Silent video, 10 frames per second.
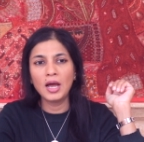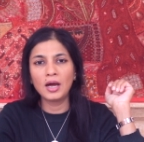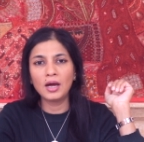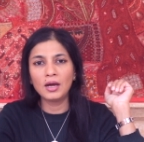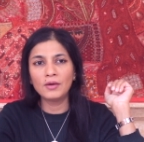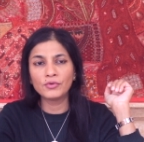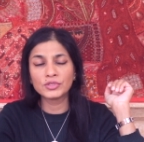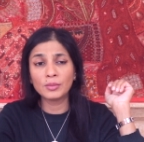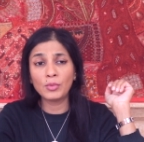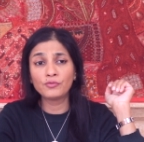
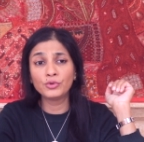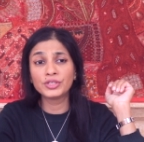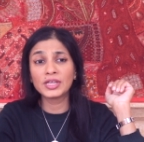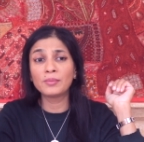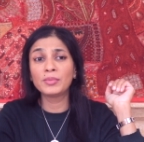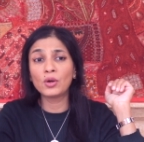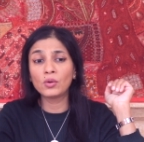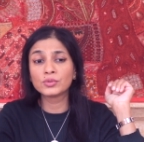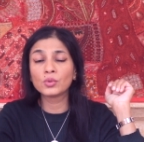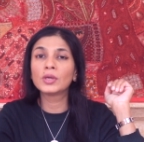For some of you, it can be
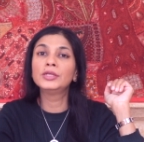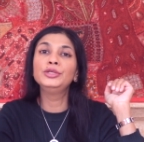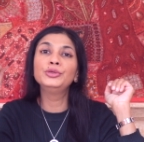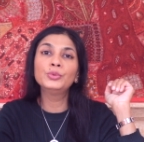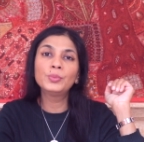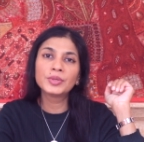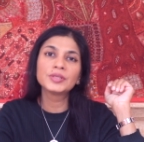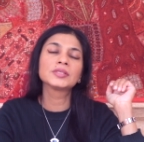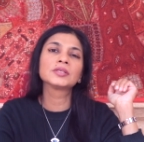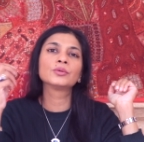also a new
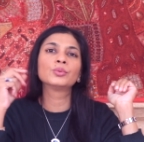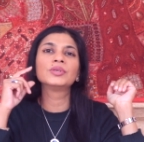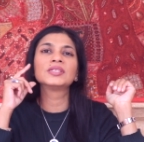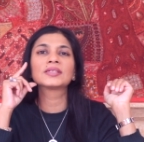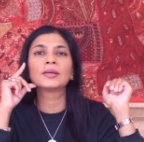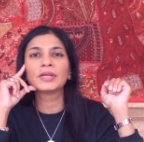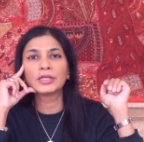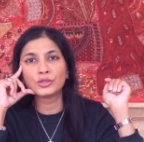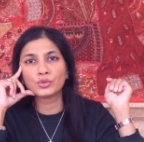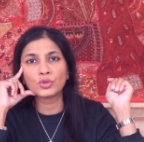person who is
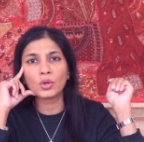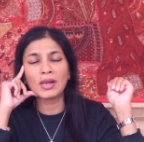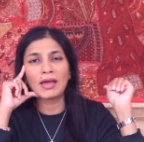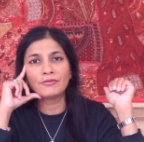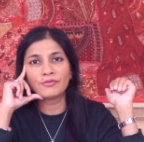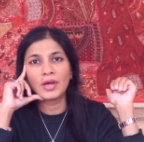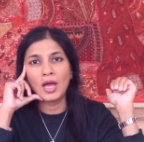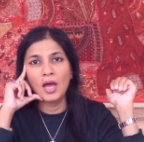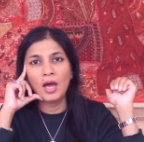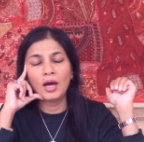coming into your life,
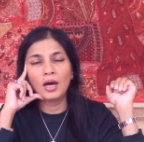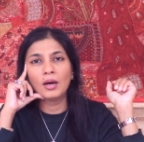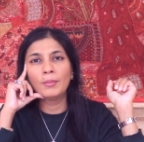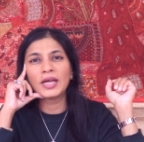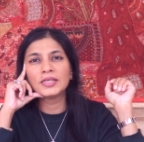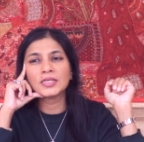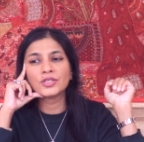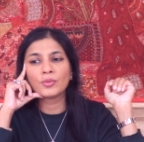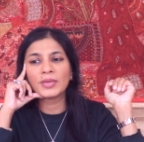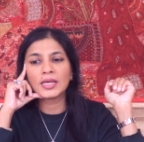my dear
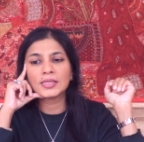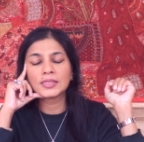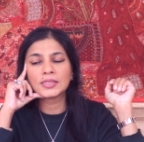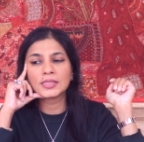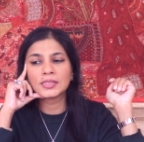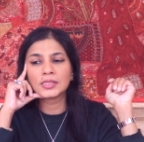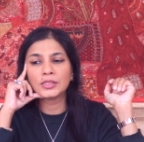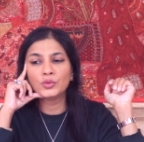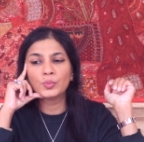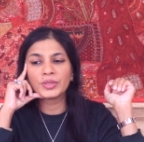Geminis. This is a
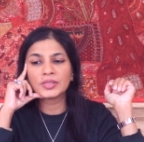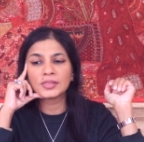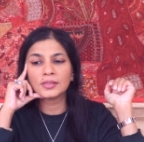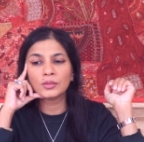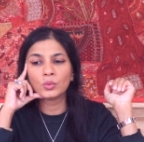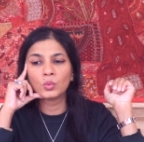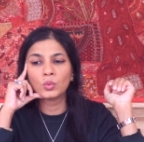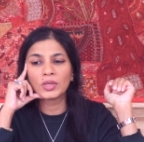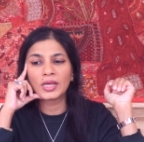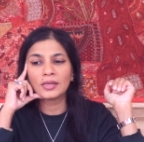new person
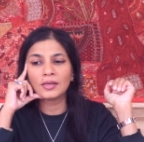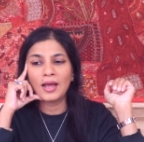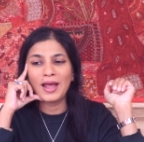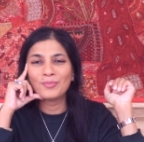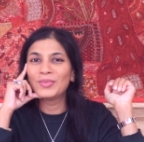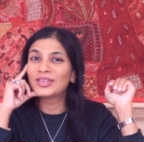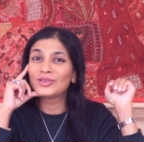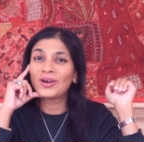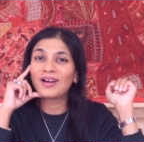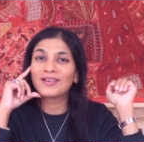who can
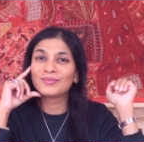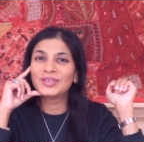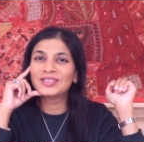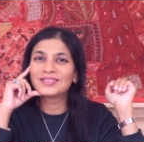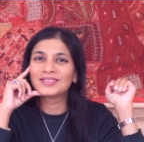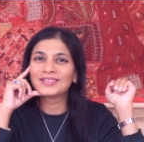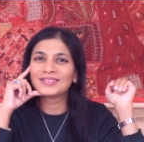make your heart beat